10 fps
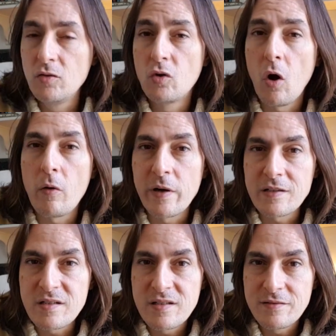
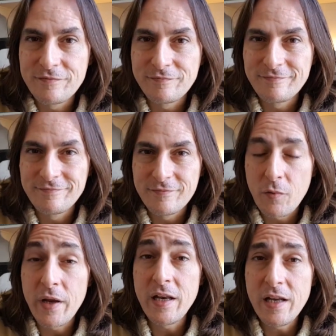tolerance.
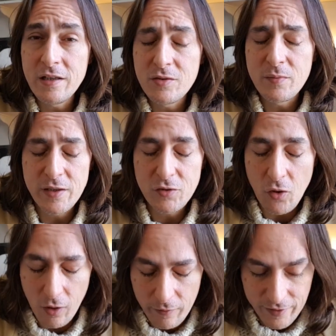We need to be
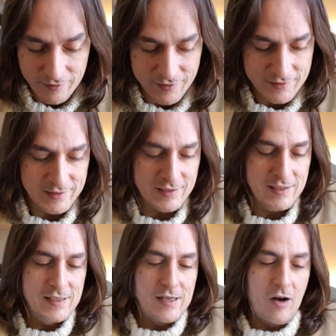tolerant
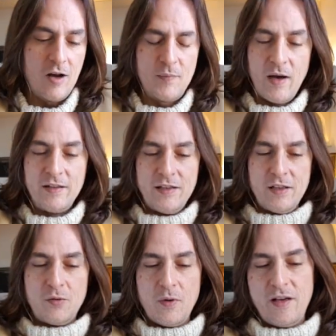on Monday the
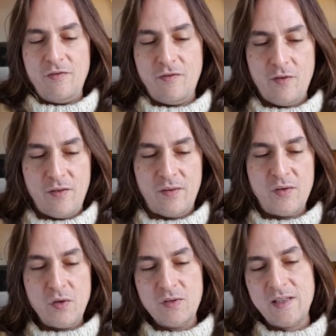24th.
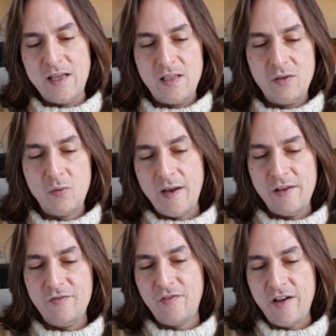Tuesday the
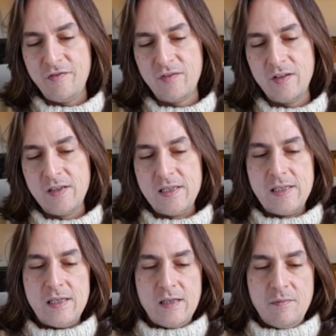25th,
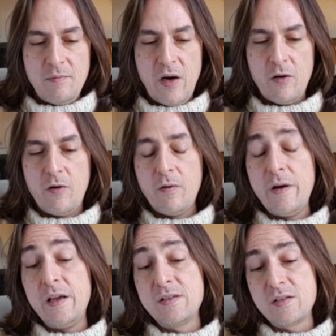
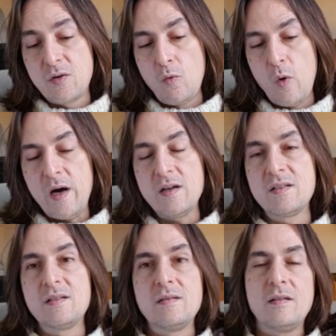Mercury
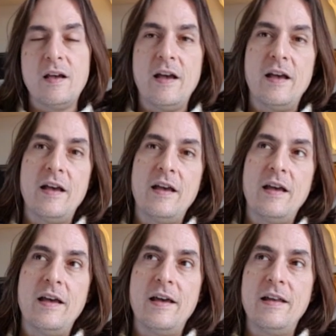squares
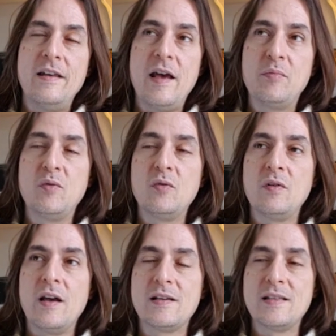
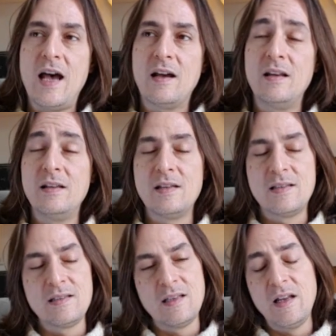Neptune exactly.
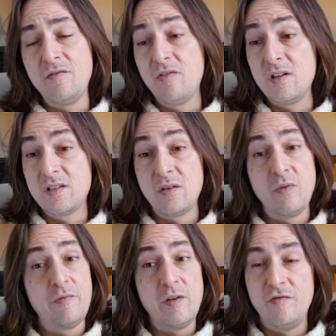This is an influence that
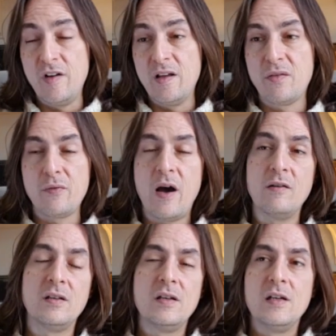we've been feeling throughout